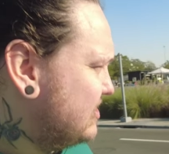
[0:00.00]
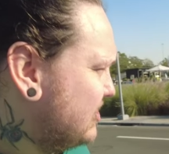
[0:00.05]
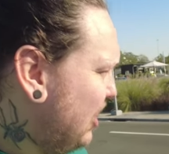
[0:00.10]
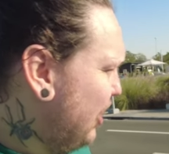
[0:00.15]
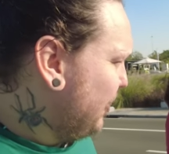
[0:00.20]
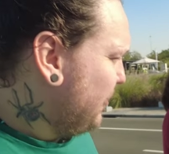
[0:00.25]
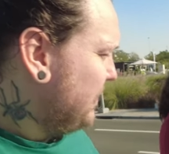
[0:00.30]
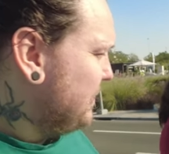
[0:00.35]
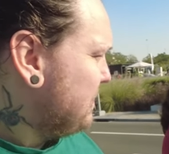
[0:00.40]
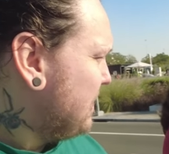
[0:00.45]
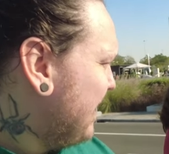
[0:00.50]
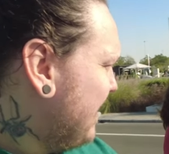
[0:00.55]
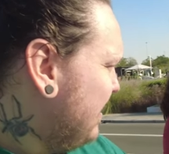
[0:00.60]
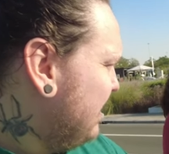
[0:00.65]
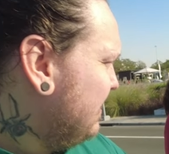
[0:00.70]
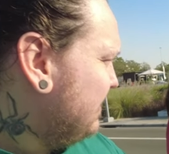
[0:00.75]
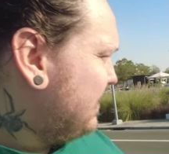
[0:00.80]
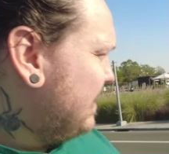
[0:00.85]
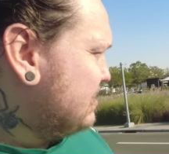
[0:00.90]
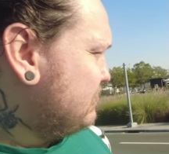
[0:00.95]
So
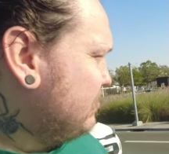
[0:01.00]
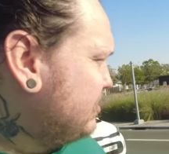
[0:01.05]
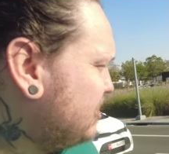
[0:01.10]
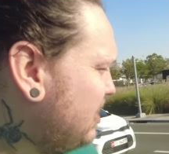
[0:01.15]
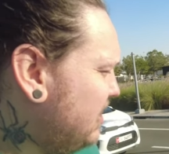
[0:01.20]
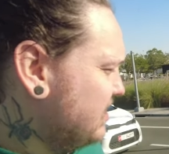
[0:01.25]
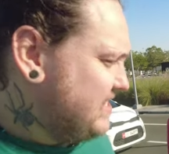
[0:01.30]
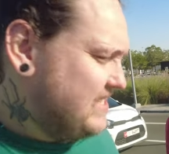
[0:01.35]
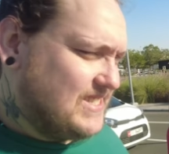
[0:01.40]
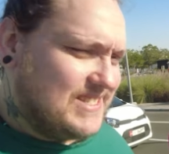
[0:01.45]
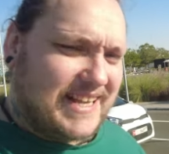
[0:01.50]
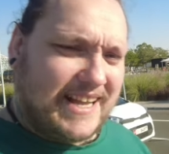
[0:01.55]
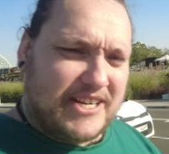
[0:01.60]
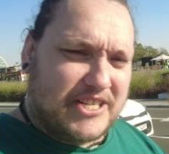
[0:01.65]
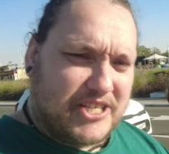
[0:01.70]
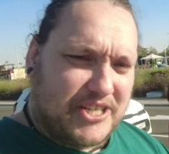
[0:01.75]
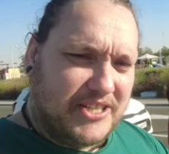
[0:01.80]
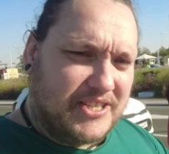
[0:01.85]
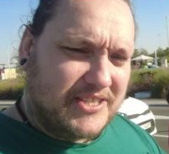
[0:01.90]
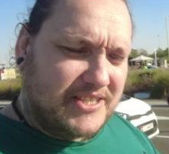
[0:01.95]
there's recharging
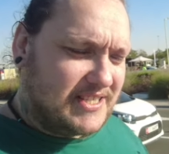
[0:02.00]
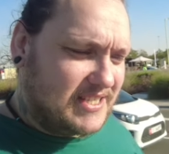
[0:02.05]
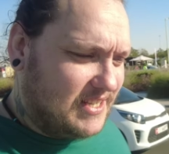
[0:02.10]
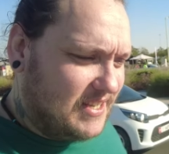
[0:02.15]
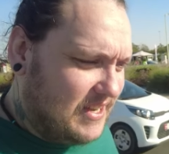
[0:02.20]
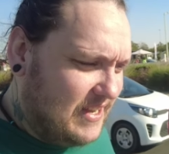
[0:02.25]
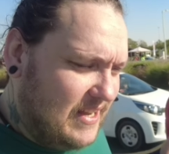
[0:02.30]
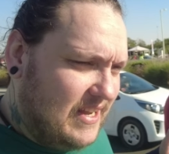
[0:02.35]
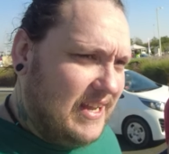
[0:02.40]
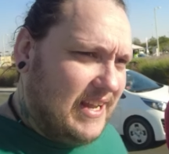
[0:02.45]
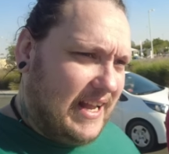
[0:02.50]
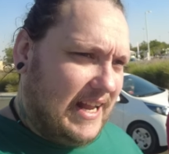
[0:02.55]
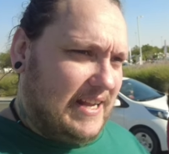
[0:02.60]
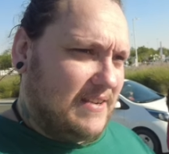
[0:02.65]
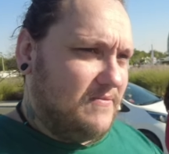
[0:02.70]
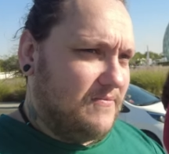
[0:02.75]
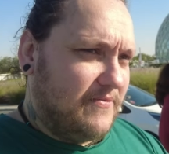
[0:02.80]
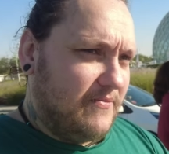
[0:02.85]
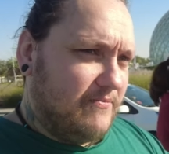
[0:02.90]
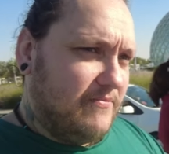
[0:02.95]
stations
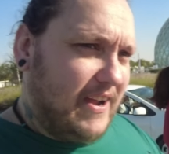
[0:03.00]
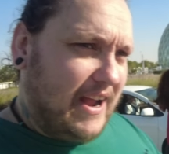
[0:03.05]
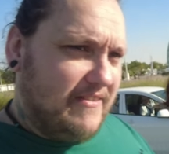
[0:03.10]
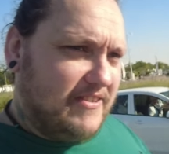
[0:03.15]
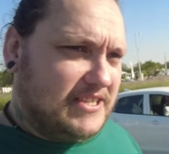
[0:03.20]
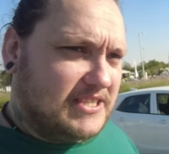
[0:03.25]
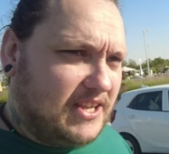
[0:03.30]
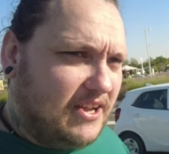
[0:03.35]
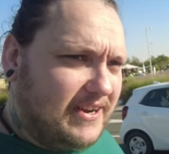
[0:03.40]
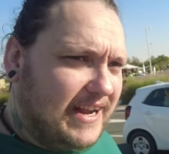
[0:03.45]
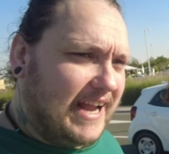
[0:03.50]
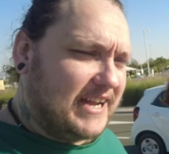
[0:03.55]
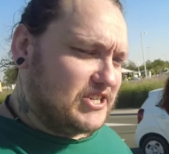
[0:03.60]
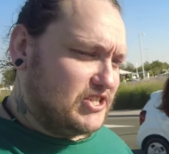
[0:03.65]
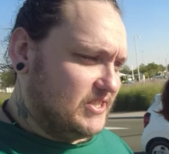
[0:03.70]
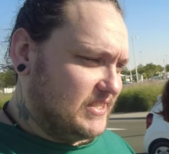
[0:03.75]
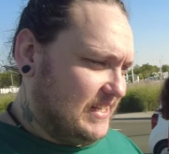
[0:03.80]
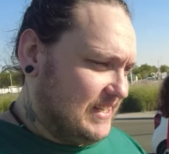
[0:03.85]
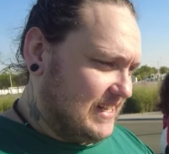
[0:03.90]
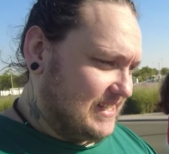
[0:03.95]
in various
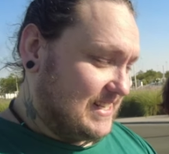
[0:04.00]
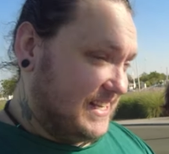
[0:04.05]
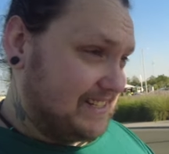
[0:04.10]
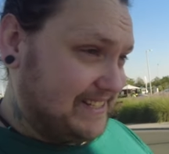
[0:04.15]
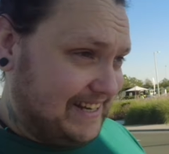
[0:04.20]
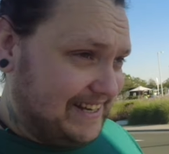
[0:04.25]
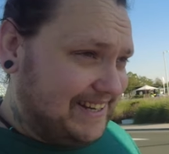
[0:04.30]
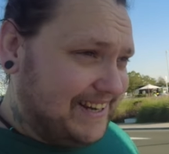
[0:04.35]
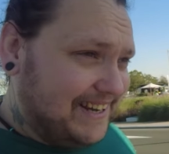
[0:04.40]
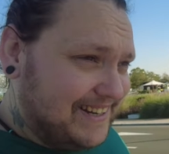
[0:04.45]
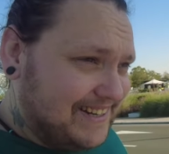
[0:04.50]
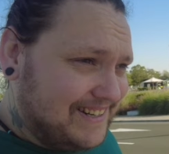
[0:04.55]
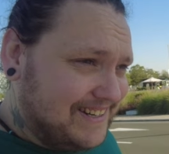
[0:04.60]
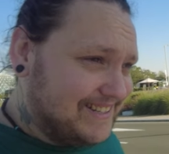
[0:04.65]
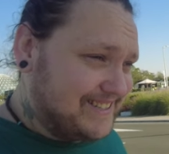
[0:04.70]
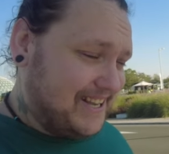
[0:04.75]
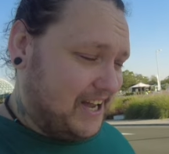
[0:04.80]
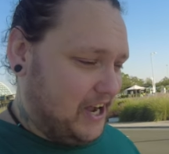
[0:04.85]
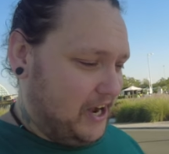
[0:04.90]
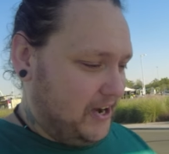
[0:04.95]
locations in the city,
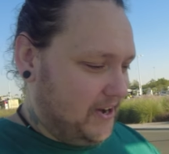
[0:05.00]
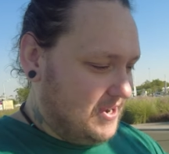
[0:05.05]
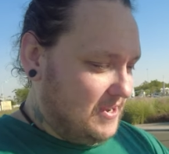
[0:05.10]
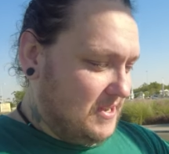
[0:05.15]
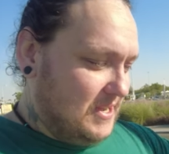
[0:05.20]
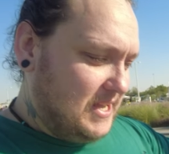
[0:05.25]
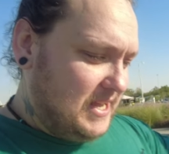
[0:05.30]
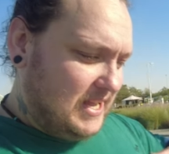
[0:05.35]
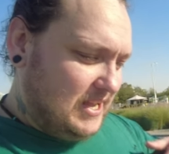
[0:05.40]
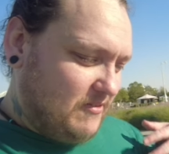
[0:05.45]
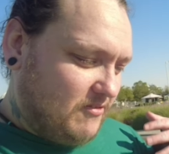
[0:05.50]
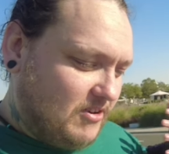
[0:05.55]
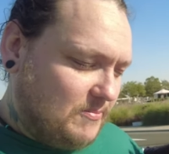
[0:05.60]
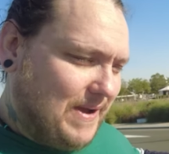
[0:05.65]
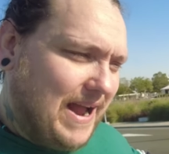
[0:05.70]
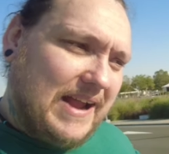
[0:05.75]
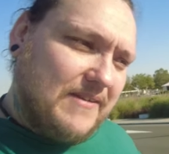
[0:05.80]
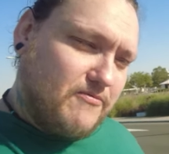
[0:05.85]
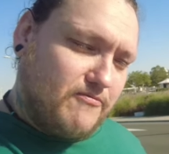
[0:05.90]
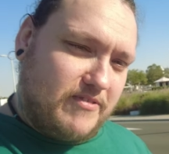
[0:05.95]
so we
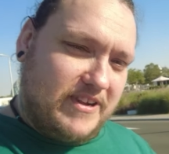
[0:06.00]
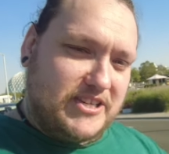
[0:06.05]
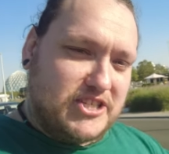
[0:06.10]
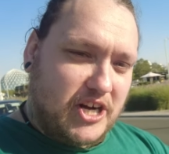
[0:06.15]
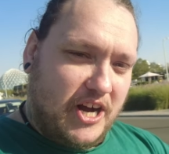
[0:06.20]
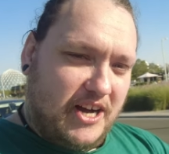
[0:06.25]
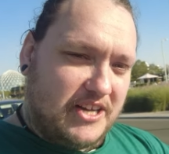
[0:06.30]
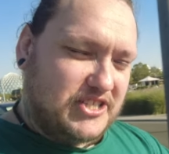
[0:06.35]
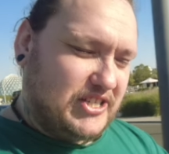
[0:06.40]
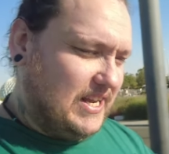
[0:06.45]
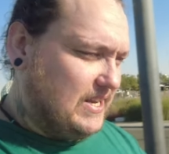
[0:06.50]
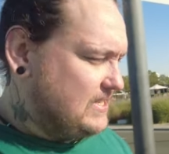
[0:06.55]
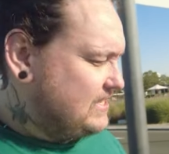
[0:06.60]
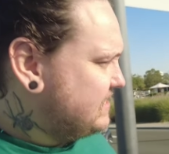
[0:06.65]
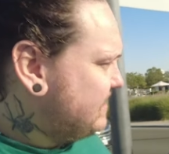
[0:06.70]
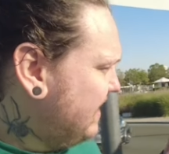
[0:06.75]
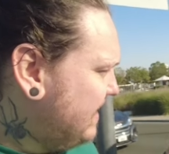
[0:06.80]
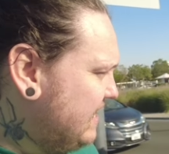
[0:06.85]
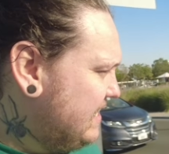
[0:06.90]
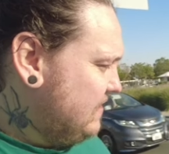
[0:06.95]
may even recharge it,
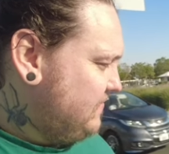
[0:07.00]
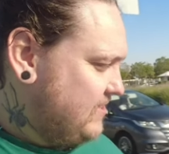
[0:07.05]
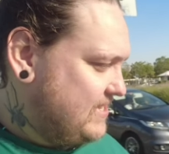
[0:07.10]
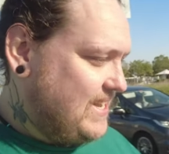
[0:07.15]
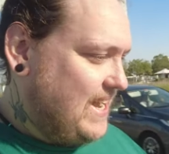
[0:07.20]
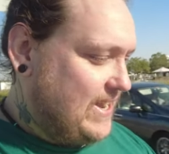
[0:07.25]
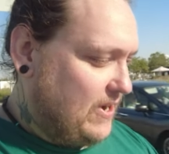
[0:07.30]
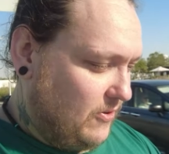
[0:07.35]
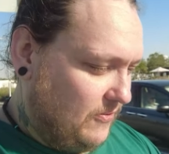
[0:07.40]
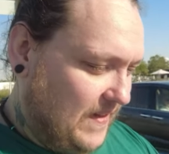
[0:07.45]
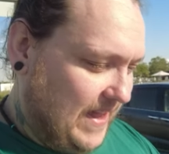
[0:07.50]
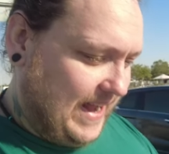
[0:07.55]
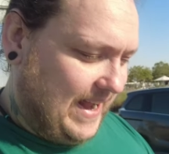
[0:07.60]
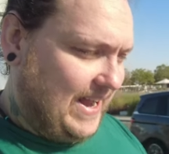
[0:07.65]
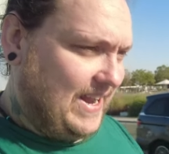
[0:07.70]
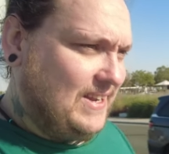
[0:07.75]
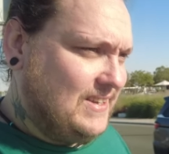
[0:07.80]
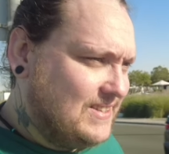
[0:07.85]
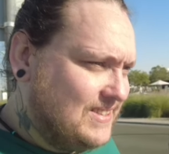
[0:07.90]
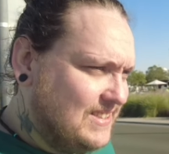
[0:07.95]
stick another 10 on
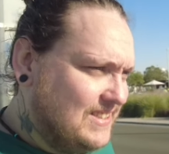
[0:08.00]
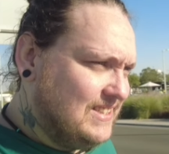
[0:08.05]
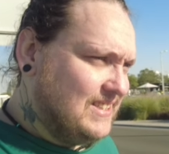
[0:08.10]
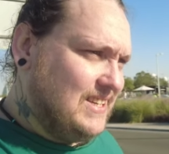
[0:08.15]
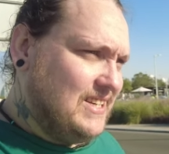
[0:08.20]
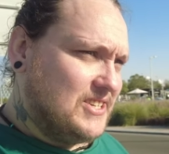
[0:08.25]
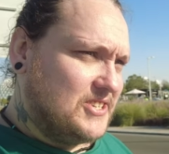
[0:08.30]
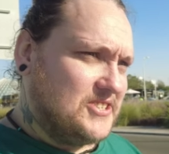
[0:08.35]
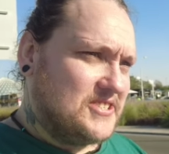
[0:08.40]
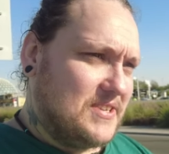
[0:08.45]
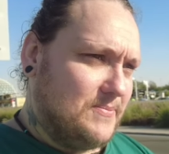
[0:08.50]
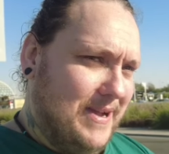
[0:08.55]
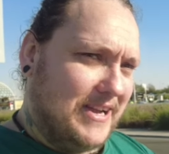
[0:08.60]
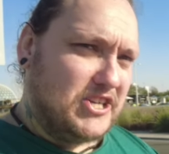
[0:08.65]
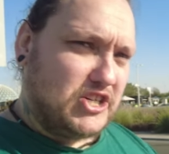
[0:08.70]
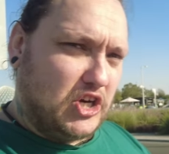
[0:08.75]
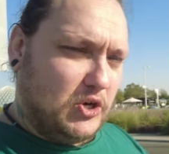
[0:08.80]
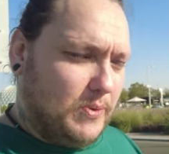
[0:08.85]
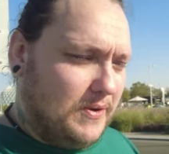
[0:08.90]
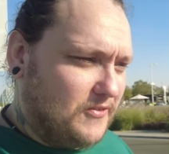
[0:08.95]
there, just to
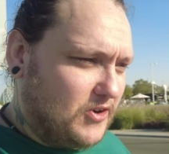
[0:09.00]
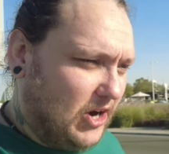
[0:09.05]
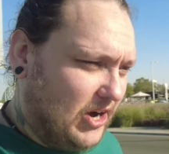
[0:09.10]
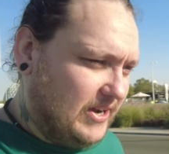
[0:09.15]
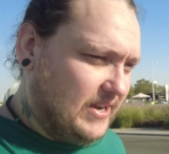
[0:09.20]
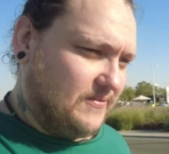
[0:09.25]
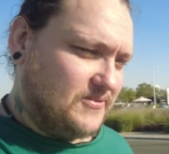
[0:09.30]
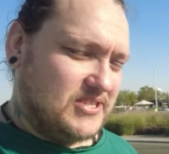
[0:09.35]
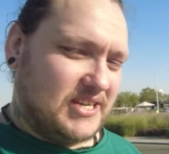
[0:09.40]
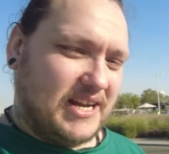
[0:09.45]
make sure we've got enough